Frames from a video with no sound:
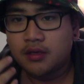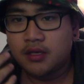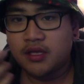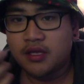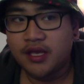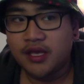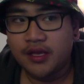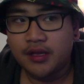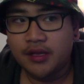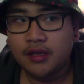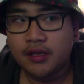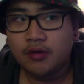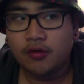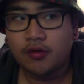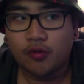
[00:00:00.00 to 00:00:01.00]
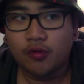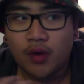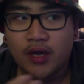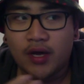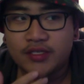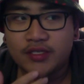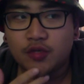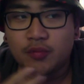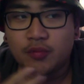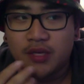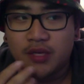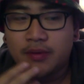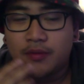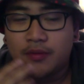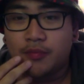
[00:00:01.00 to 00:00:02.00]
hit or why so many
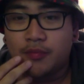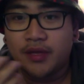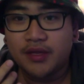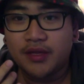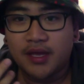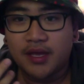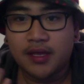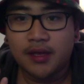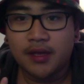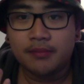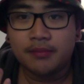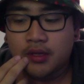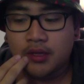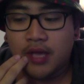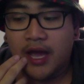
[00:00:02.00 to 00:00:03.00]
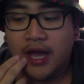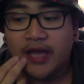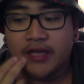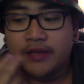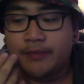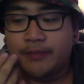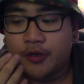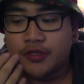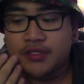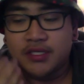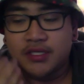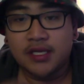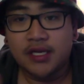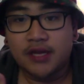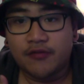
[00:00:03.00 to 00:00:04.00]
people played that game. I
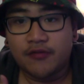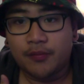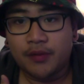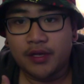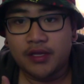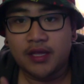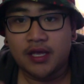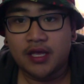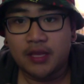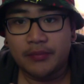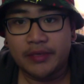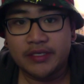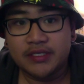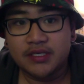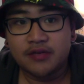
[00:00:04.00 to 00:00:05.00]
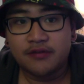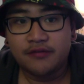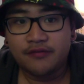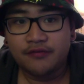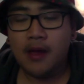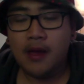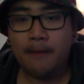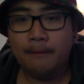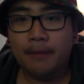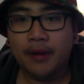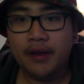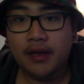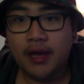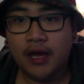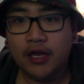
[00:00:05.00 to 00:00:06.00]
personally never played that game myself,
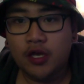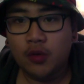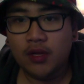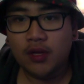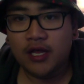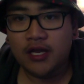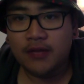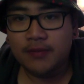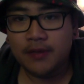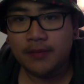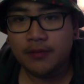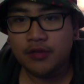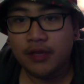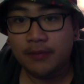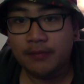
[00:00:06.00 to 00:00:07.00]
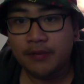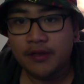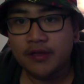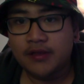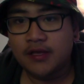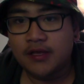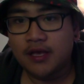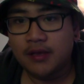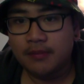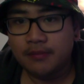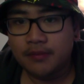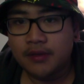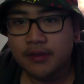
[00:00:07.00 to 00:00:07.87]
but I know a lot of people that played the game.